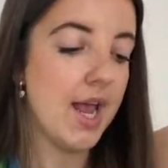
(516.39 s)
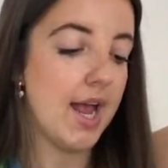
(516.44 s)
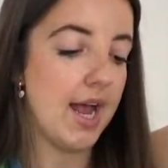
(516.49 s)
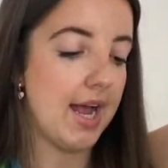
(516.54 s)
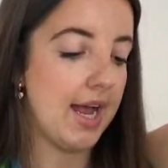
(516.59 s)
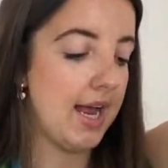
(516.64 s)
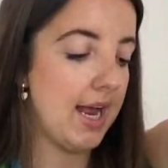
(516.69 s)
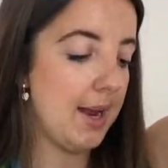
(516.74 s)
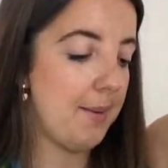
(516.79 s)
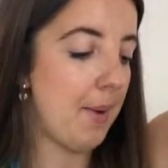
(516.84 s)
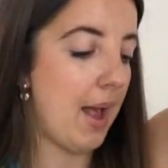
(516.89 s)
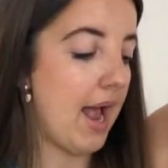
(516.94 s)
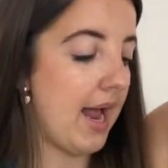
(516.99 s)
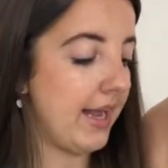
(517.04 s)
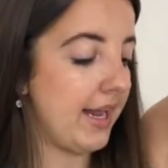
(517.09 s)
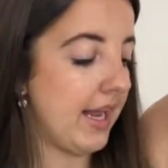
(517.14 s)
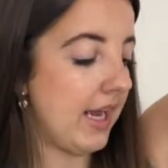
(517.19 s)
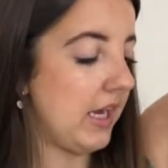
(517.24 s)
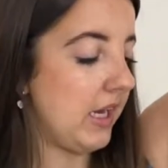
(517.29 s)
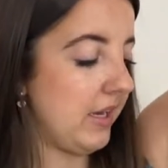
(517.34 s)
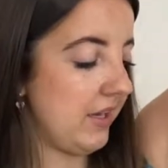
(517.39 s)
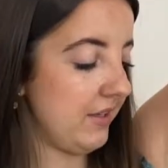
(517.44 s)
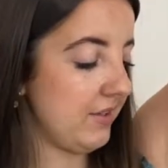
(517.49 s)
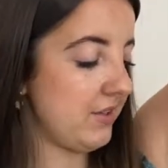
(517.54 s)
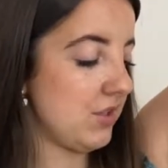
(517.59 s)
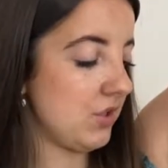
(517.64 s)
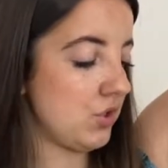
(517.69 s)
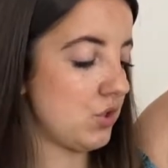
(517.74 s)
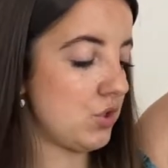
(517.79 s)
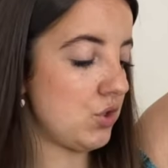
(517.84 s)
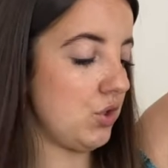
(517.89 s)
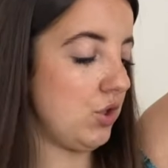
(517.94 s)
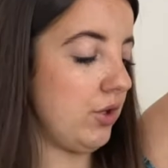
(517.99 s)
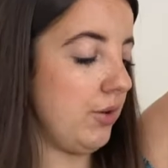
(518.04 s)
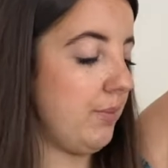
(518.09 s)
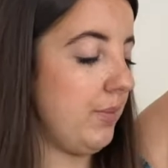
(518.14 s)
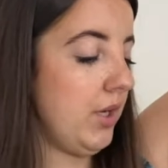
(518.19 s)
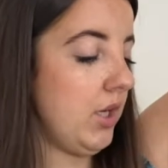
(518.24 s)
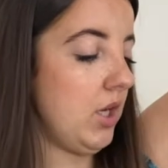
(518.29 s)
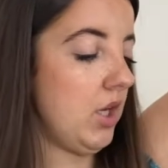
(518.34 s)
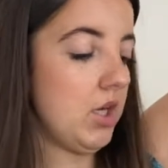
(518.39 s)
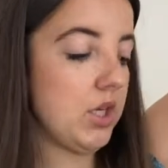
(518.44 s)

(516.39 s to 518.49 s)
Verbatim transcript: Um, and it has some